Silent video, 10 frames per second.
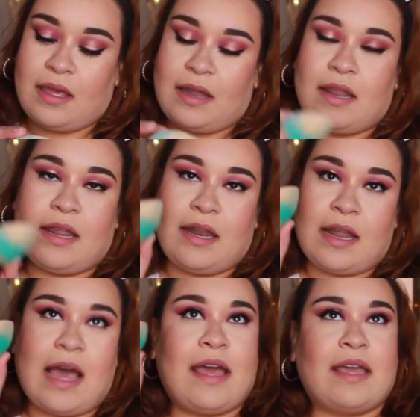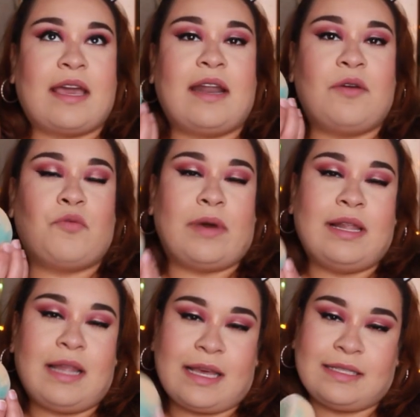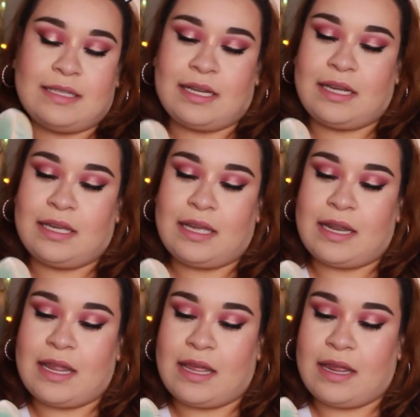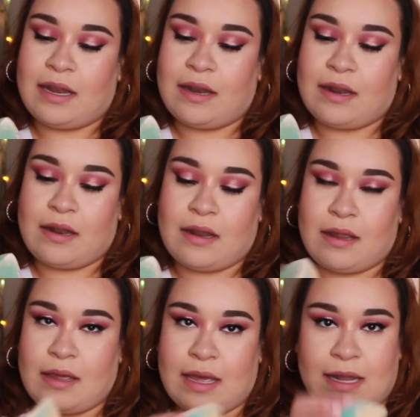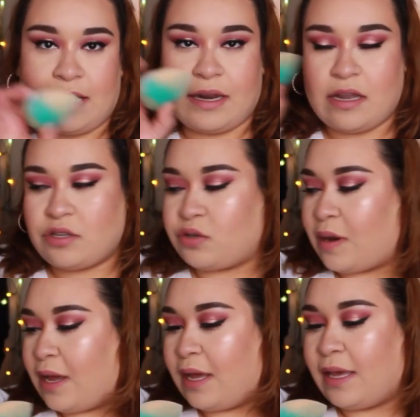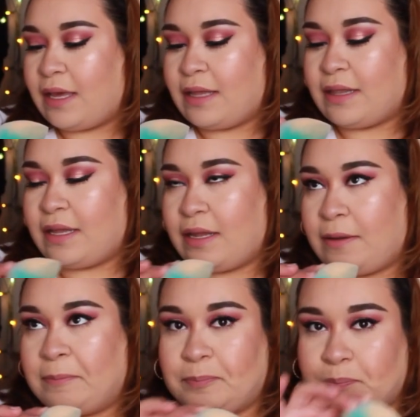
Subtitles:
And then I got it wet last night, and then I let it dry, and then